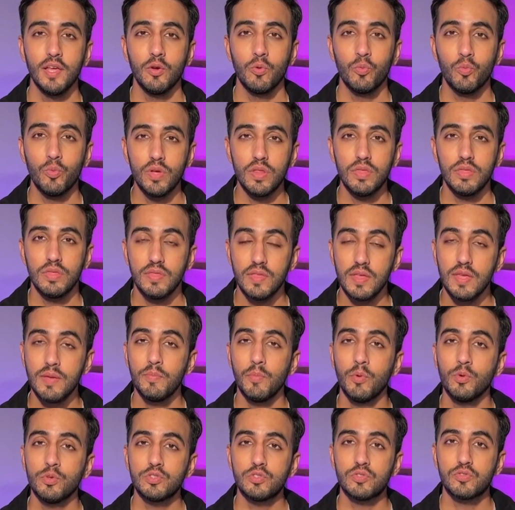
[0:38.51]
with the
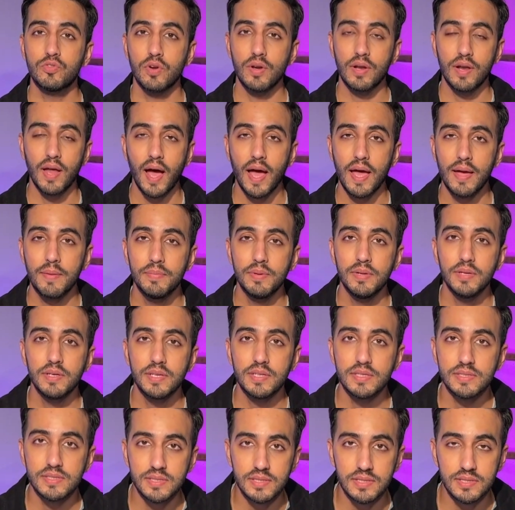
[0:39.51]
most reliable,
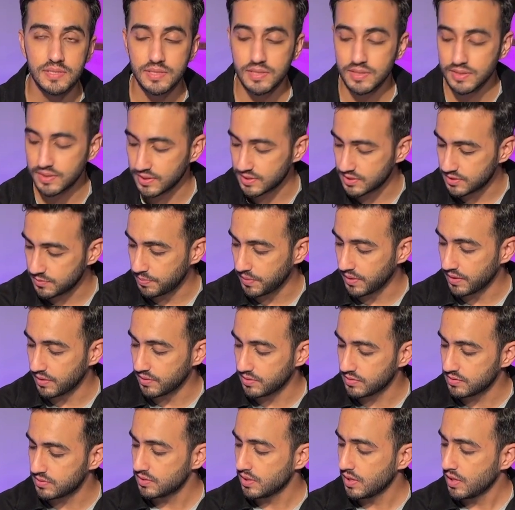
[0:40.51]
consistent
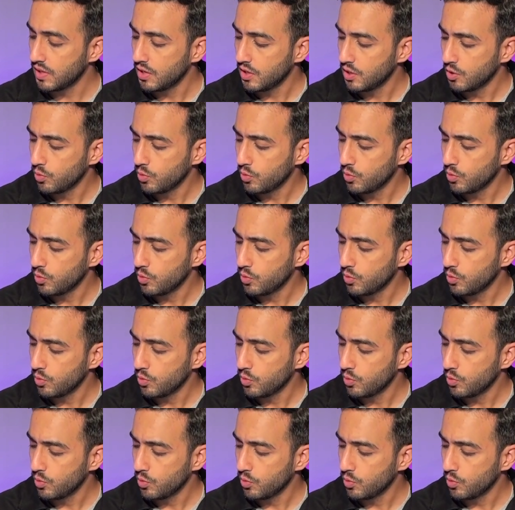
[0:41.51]
experience,